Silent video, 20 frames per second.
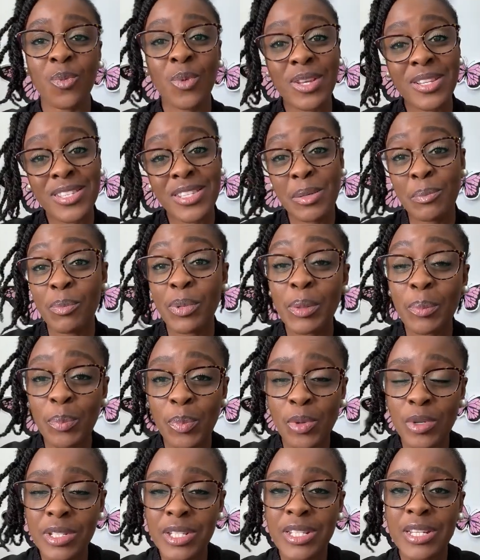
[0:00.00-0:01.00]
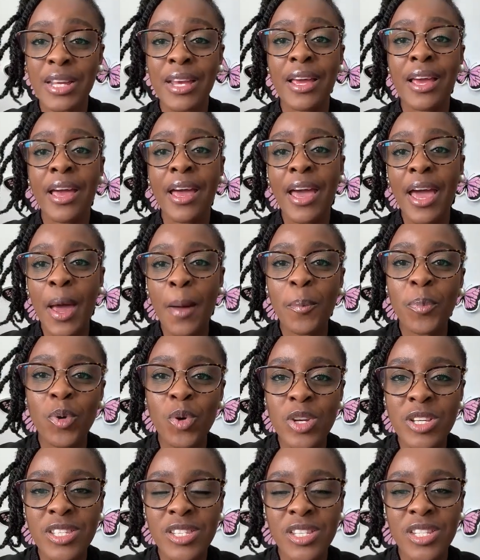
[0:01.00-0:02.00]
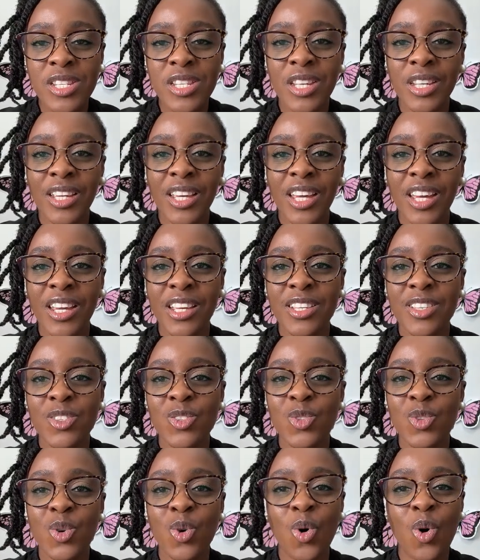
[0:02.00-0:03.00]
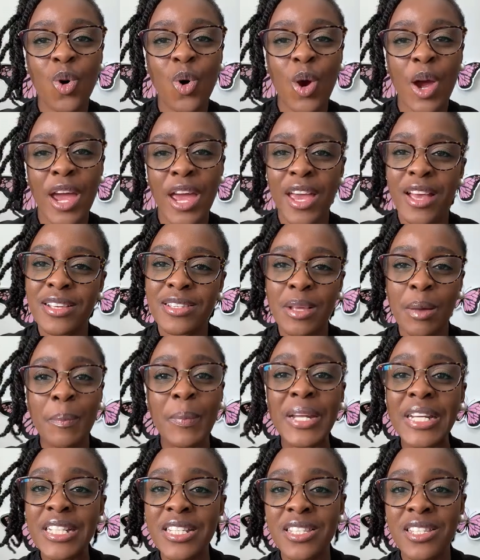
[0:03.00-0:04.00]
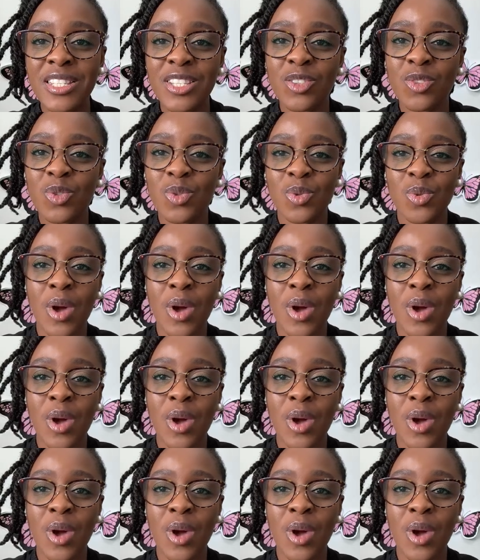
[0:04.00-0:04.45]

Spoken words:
Well, simply put, hair porosity is your hair's ability